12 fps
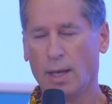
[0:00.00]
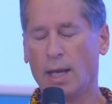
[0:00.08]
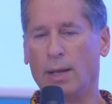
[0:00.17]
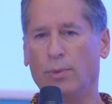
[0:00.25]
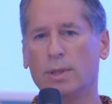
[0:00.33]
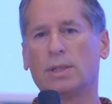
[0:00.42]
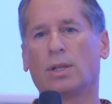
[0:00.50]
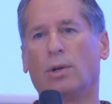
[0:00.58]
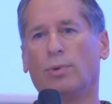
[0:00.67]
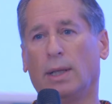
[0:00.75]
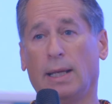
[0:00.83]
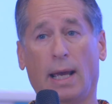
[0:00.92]
And this is going
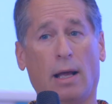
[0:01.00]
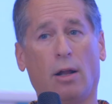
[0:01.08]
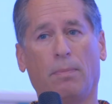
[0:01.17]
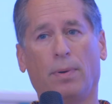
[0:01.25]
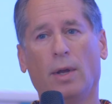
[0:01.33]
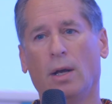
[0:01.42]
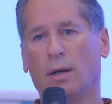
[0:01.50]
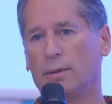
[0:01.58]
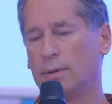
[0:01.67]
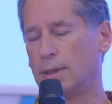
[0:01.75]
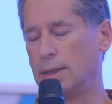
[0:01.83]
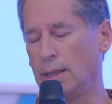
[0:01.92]
to really help
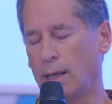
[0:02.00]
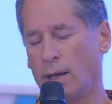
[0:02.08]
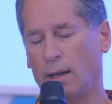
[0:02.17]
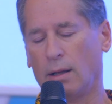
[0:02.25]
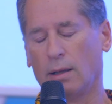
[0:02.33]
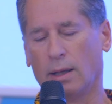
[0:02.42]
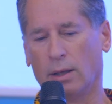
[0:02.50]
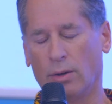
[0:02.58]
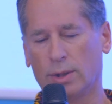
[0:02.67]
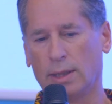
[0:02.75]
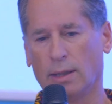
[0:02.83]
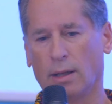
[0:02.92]
CL and
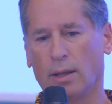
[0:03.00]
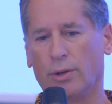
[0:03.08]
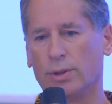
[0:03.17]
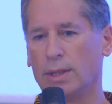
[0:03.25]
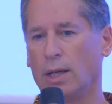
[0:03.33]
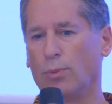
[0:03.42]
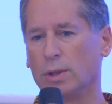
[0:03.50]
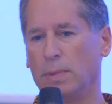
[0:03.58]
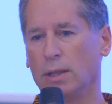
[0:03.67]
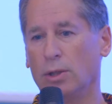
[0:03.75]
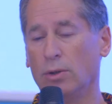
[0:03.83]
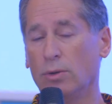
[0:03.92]
OCL understand what's
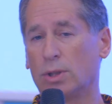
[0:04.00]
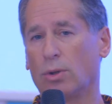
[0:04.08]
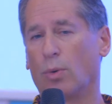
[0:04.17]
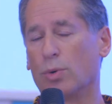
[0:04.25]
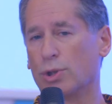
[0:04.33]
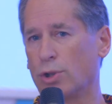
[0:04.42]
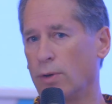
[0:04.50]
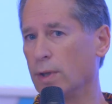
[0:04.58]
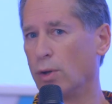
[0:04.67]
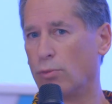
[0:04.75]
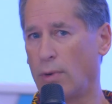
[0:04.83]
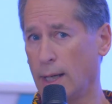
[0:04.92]
being used, so we're
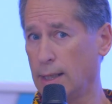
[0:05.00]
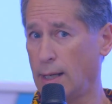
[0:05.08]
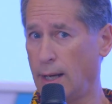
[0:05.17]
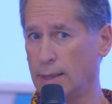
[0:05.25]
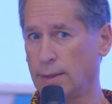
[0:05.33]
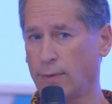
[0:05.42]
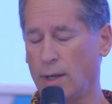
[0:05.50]
serving the right kinds of